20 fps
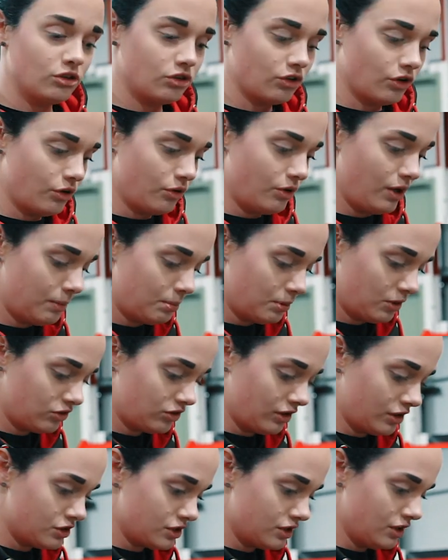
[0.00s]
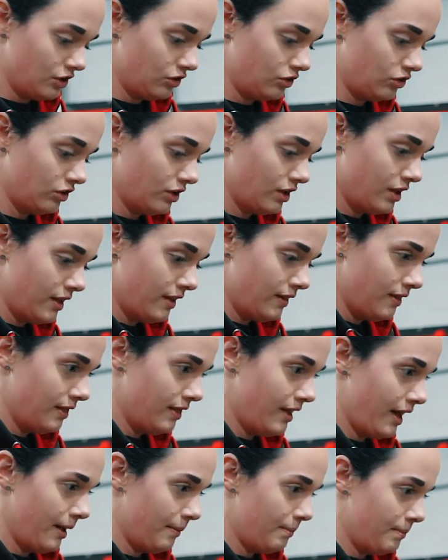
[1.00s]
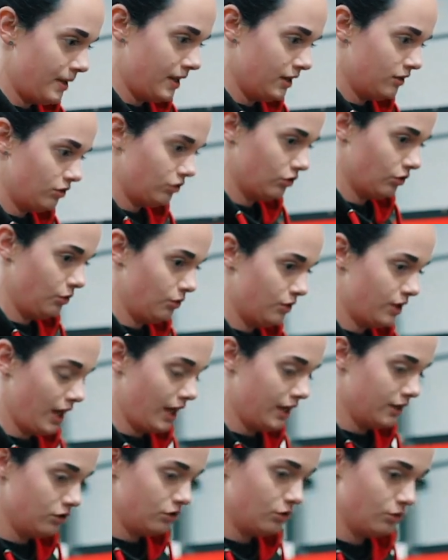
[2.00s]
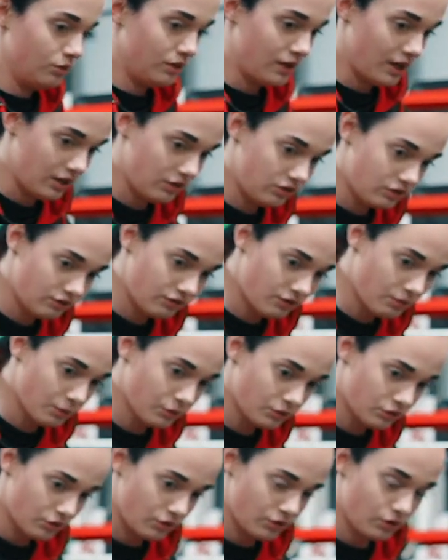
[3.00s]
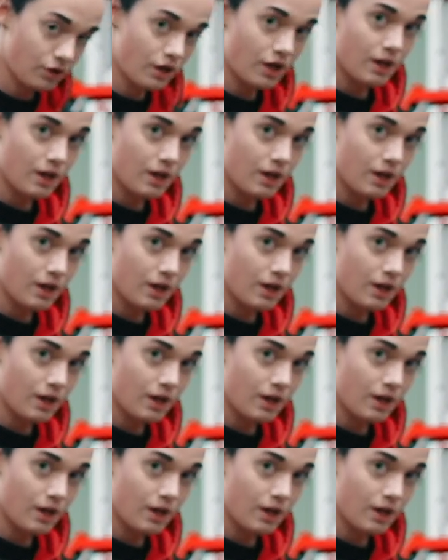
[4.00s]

So hip extension is that bit, so you can do this if you want to,